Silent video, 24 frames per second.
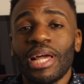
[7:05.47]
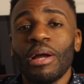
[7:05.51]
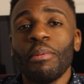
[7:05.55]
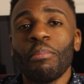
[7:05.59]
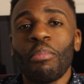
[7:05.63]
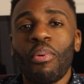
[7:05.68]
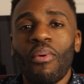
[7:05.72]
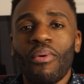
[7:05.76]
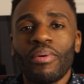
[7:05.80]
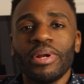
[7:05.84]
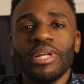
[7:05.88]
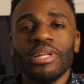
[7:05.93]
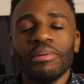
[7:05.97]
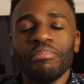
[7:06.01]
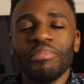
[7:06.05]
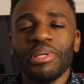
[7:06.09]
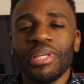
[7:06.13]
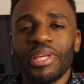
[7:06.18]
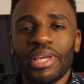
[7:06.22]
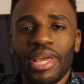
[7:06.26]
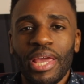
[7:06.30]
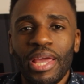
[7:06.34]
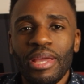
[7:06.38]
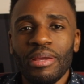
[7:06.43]
important it
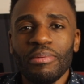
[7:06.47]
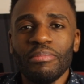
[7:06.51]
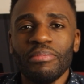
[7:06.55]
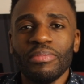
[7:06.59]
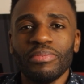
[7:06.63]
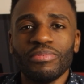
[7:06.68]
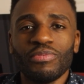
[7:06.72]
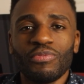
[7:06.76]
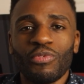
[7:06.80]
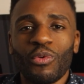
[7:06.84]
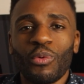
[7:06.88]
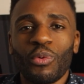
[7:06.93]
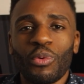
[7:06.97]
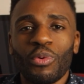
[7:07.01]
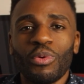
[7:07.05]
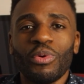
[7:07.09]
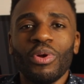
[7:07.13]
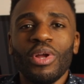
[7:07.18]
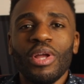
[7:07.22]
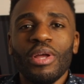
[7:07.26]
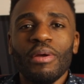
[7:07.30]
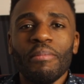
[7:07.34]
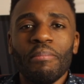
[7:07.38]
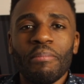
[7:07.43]
became for
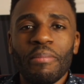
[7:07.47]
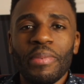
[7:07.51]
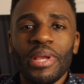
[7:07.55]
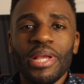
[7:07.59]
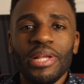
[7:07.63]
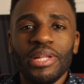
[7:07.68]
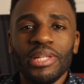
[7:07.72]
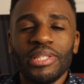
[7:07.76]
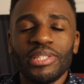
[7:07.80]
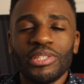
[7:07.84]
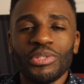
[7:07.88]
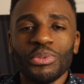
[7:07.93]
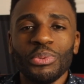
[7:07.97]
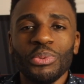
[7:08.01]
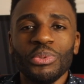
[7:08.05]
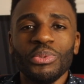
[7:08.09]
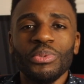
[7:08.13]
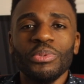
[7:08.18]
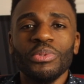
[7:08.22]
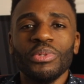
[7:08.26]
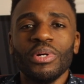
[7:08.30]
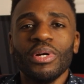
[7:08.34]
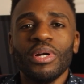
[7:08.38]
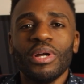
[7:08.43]
me
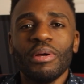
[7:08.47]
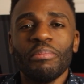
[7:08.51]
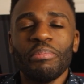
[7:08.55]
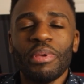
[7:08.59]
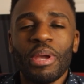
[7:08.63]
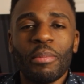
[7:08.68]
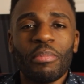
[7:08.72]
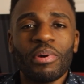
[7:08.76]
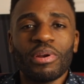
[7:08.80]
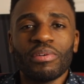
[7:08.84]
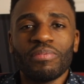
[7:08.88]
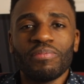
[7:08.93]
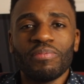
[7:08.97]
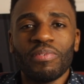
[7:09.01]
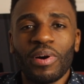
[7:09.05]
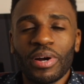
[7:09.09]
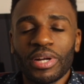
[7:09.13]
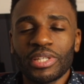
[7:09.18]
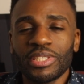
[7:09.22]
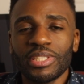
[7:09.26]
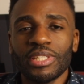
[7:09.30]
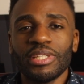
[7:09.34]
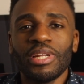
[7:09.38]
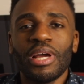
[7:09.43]
to be able to
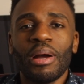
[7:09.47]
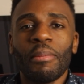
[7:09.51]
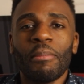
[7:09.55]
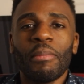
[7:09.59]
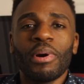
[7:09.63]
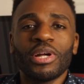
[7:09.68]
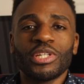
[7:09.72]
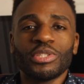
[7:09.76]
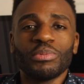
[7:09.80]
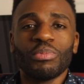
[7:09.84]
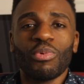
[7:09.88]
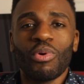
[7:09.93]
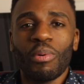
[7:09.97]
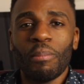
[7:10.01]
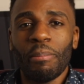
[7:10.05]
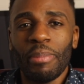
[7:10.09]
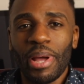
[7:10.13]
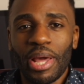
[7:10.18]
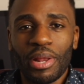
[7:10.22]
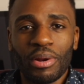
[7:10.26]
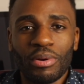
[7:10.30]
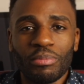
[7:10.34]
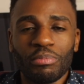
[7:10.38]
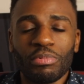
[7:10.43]
function much more
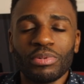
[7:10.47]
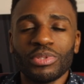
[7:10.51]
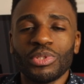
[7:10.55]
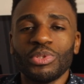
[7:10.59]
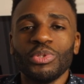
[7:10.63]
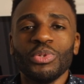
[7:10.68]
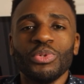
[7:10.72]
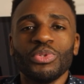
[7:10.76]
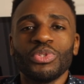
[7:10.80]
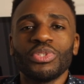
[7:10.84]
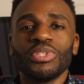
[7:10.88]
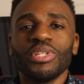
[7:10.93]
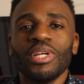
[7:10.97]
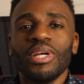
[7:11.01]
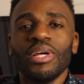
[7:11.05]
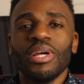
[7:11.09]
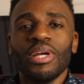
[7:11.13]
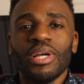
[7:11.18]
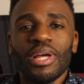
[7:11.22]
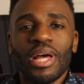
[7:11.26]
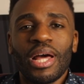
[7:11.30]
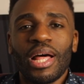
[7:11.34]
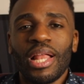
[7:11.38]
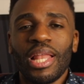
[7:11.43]
better, produce
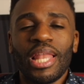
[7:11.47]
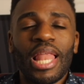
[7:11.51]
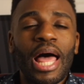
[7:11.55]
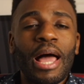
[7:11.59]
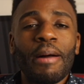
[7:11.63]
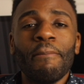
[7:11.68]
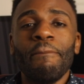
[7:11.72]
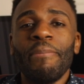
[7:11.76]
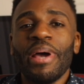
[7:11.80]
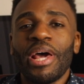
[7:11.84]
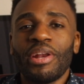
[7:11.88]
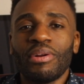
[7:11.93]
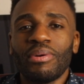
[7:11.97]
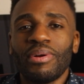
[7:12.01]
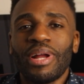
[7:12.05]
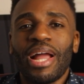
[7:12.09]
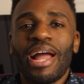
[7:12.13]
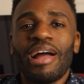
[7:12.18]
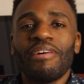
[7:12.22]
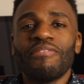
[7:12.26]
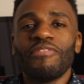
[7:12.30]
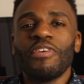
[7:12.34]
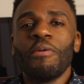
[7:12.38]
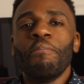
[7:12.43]
a lot better,
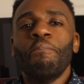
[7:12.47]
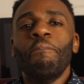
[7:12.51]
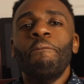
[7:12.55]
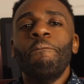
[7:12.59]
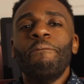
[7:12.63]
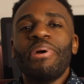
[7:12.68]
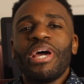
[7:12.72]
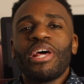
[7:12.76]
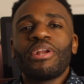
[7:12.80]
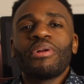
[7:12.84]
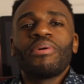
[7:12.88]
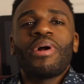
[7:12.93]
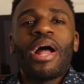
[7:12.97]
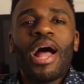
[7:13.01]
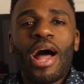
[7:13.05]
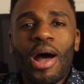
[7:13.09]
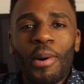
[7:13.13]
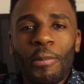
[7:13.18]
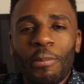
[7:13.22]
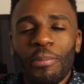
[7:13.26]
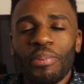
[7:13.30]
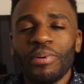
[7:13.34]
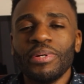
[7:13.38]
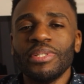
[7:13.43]
have a better
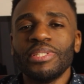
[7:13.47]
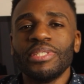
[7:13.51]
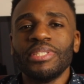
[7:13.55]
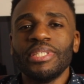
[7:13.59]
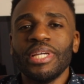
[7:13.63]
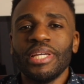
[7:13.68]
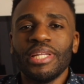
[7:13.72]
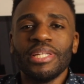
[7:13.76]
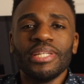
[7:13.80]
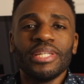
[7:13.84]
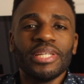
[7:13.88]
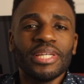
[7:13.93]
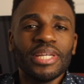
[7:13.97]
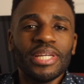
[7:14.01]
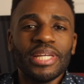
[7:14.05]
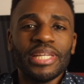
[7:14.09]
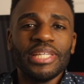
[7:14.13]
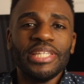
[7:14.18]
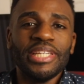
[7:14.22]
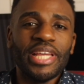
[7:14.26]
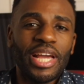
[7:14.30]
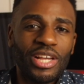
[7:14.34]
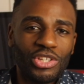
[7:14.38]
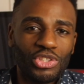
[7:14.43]
output than
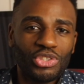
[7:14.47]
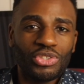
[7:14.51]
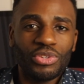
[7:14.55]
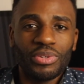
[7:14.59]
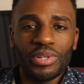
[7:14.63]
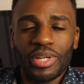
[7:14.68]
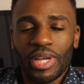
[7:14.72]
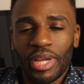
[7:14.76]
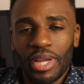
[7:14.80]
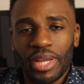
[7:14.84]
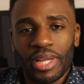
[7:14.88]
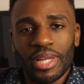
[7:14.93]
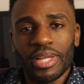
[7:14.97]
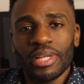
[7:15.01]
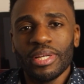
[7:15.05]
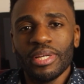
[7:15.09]
yesterday.